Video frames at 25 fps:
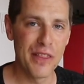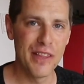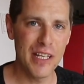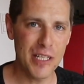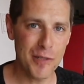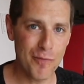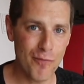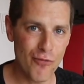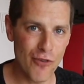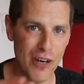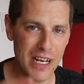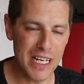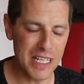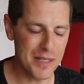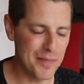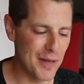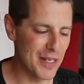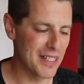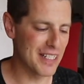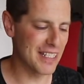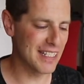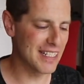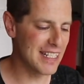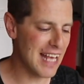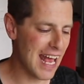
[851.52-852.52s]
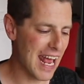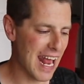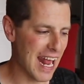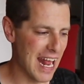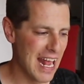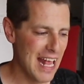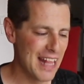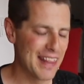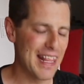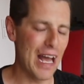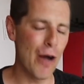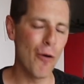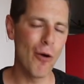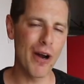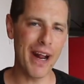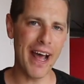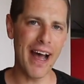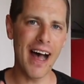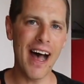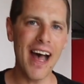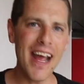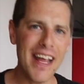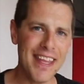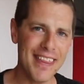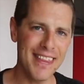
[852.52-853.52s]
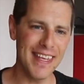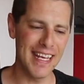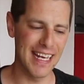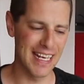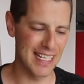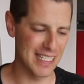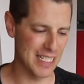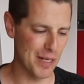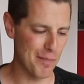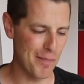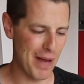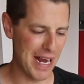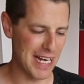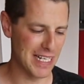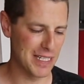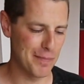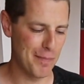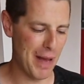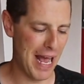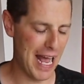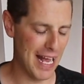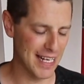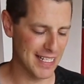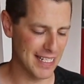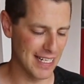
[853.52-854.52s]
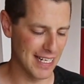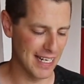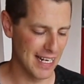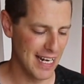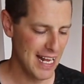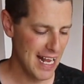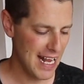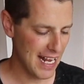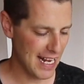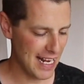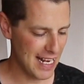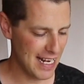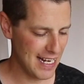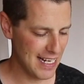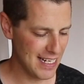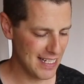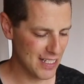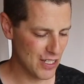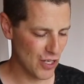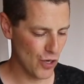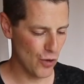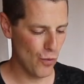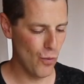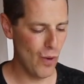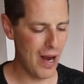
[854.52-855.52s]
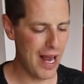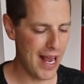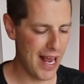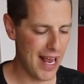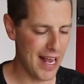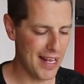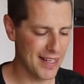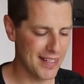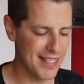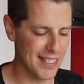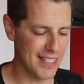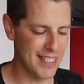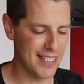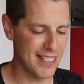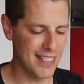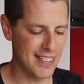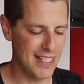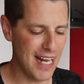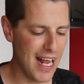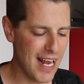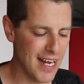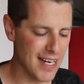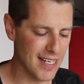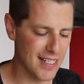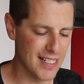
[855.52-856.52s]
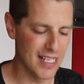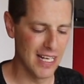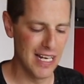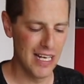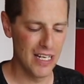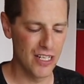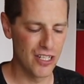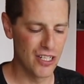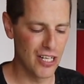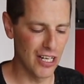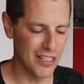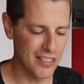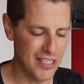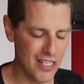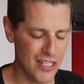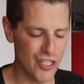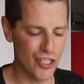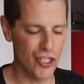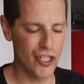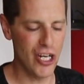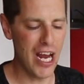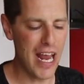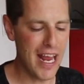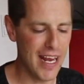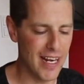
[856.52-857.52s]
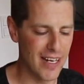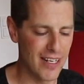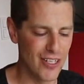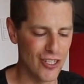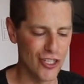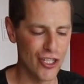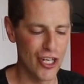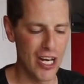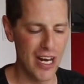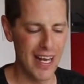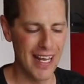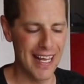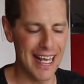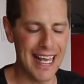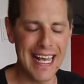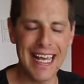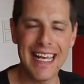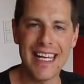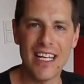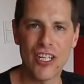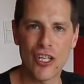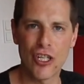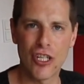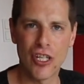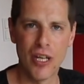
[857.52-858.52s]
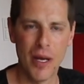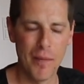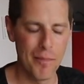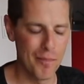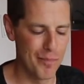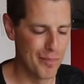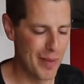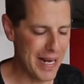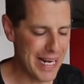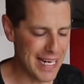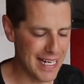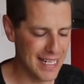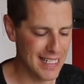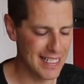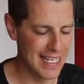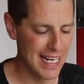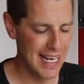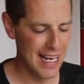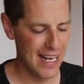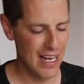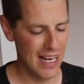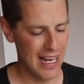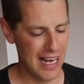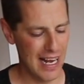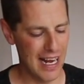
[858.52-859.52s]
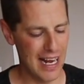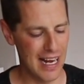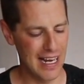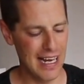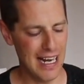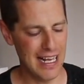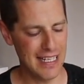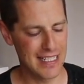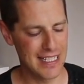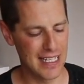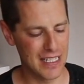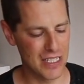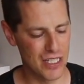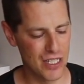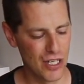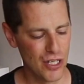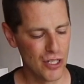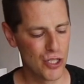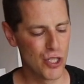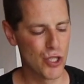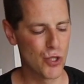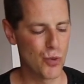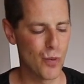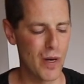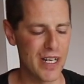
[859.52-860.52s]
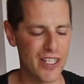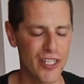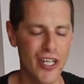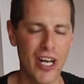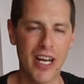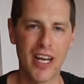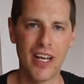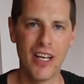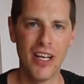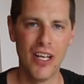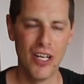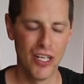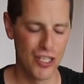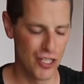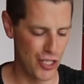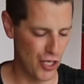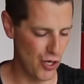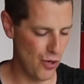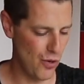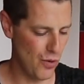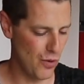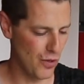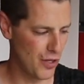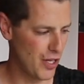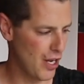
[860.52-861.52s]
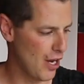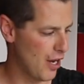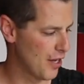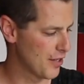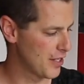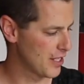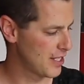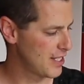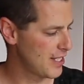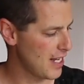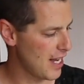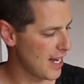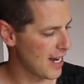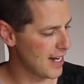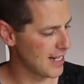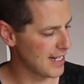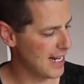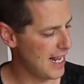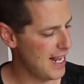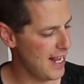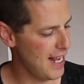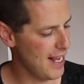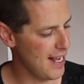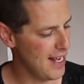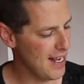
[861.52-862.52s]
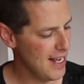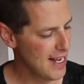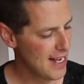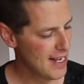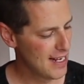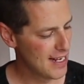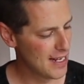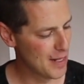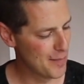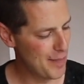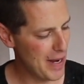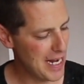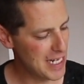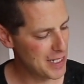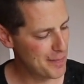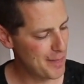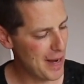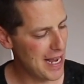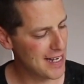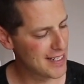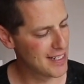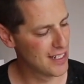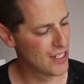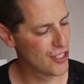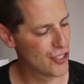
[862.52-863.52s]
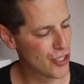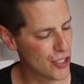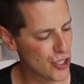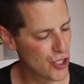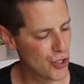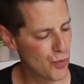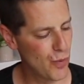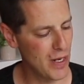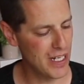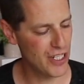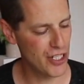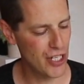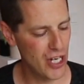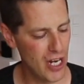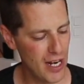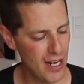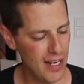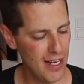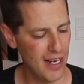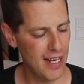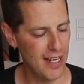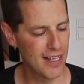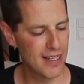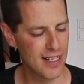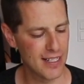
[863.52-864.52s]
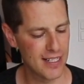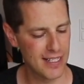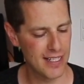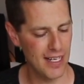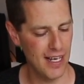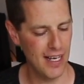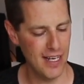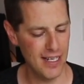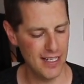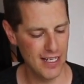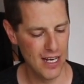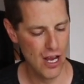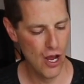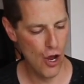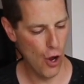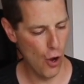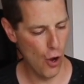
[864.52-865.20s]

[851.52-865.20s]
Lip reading: This brings me to say that what I think is a base pattern is where the state doesn't change each beat unless it's switching to the other side. Here, the base pattern is just switching either side,